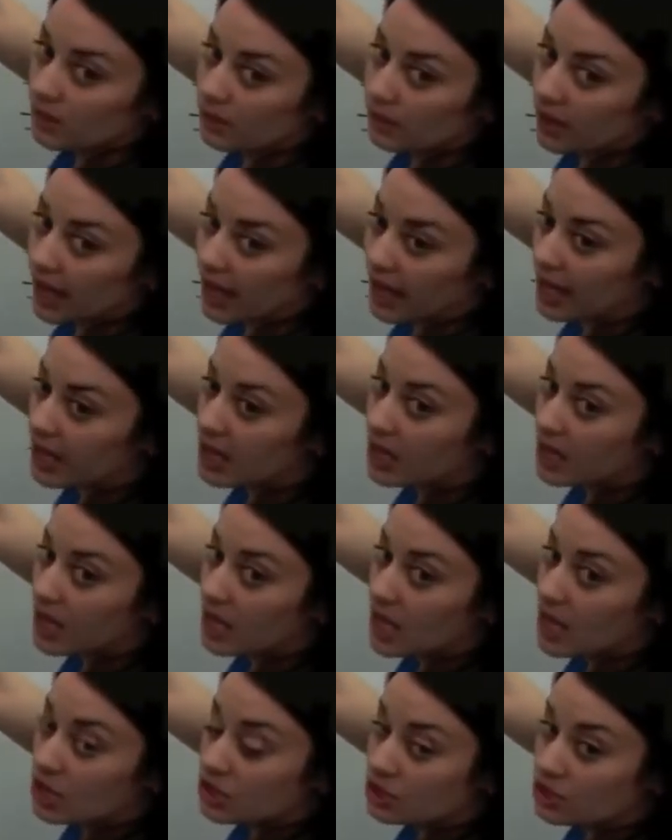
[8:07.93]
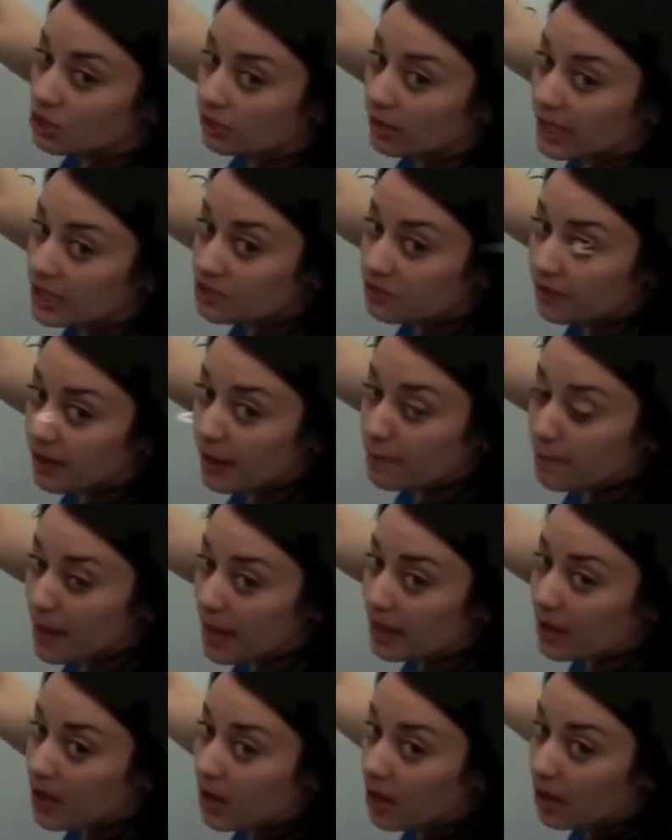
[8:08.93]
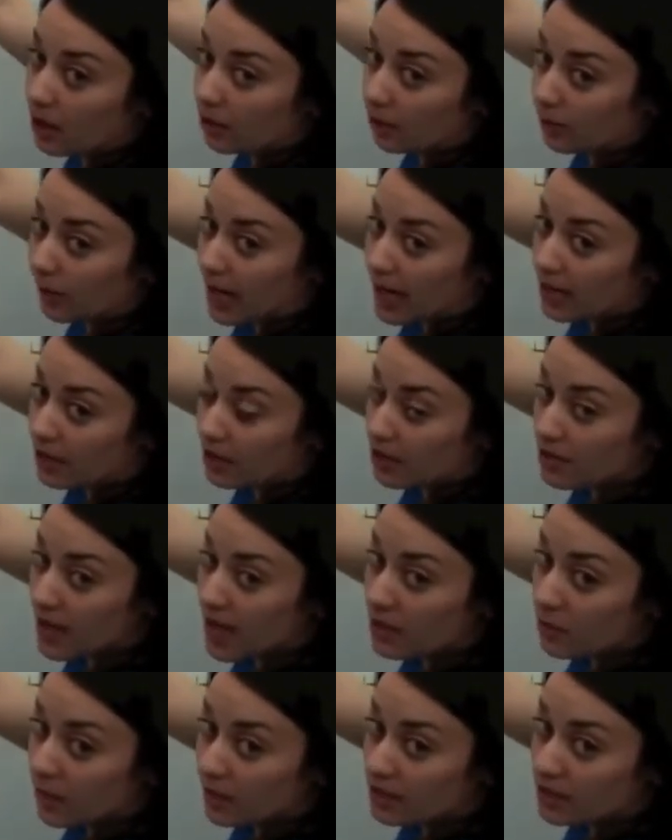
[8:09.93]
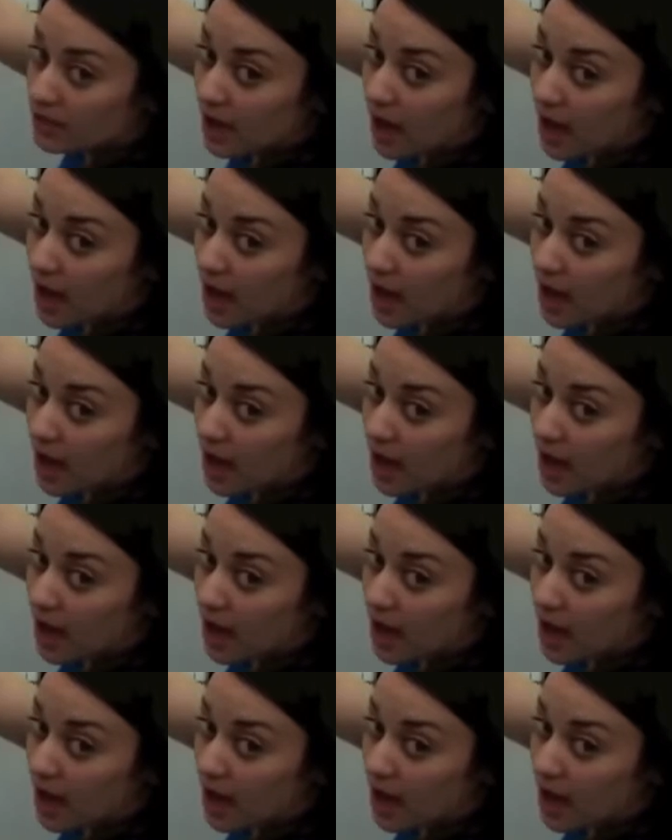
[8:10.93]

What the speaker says: Okay, so let's flip it. Greater than, what's the